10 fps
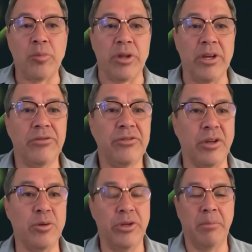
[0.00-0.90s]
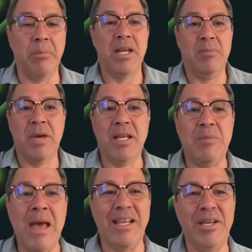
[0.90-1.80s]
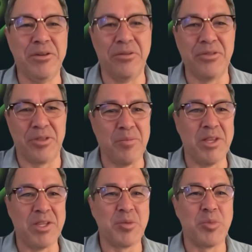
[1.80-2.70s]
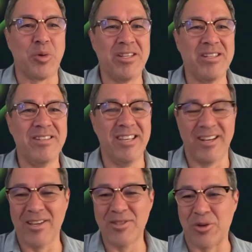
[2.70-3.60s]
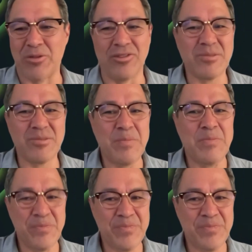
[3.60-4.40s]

over the place, including many, many, many of them that supported DNS servers.